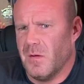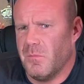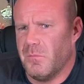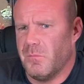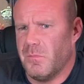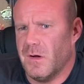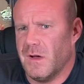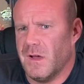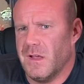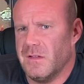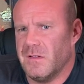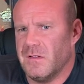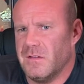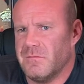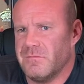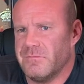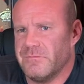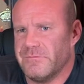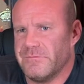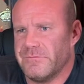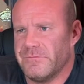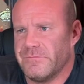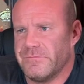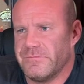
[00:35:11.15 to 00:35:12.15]
but
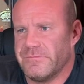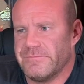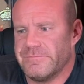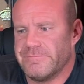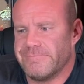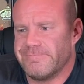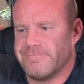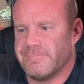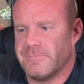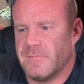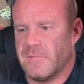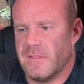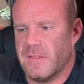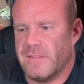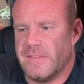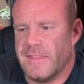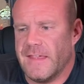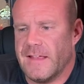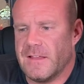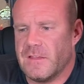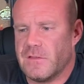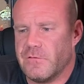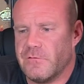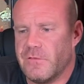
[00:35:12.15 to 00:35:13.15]

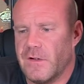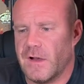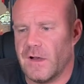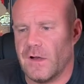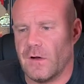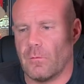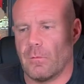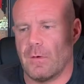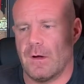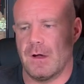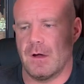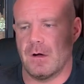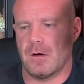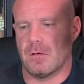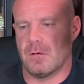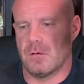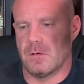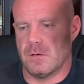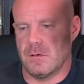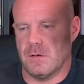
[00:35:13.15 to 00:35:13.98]
that's very rare.